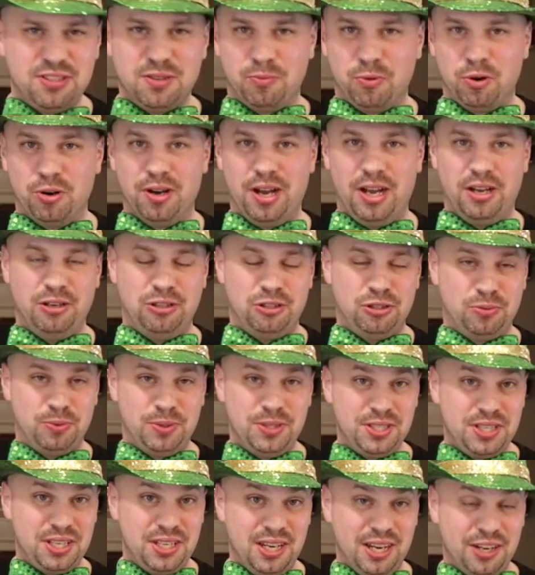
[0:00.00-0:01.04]
some more Irish
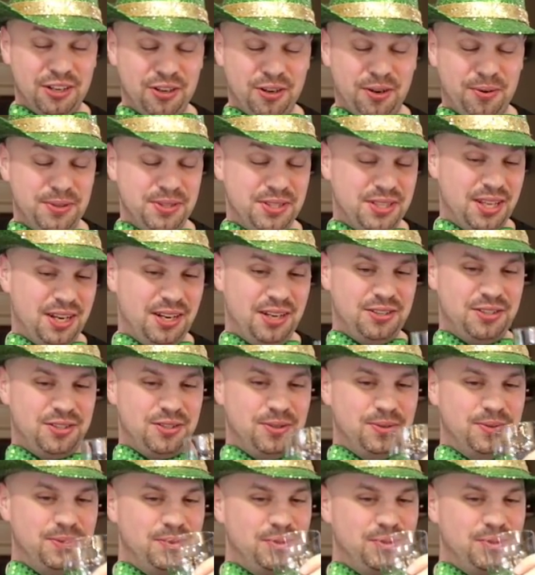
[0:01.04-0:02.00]
whiskey I could always get into.